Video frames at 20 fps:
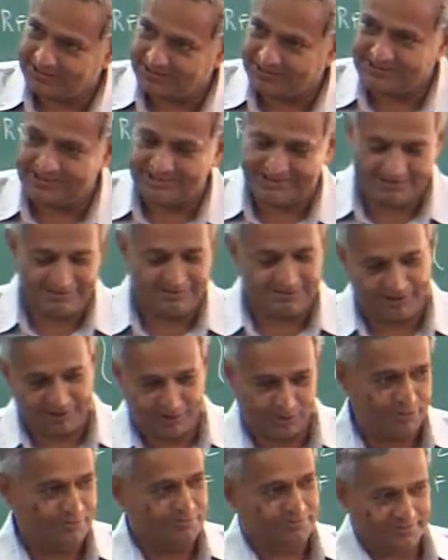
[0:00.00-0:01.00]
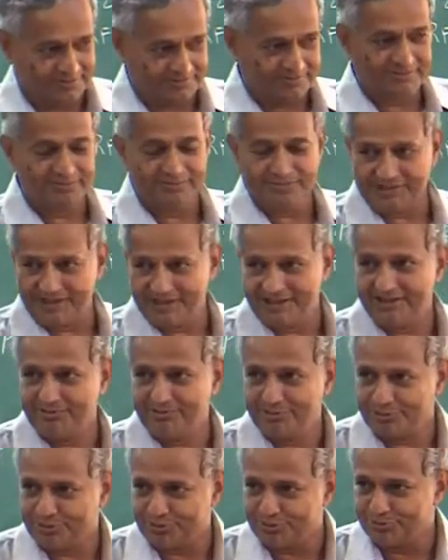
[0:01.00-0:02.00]
I hope we will be
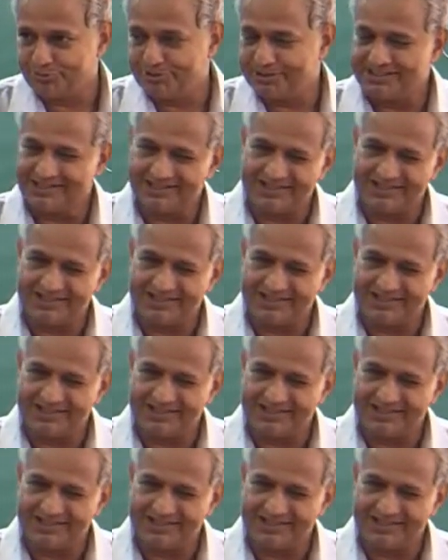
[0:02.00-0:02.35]
able to do it,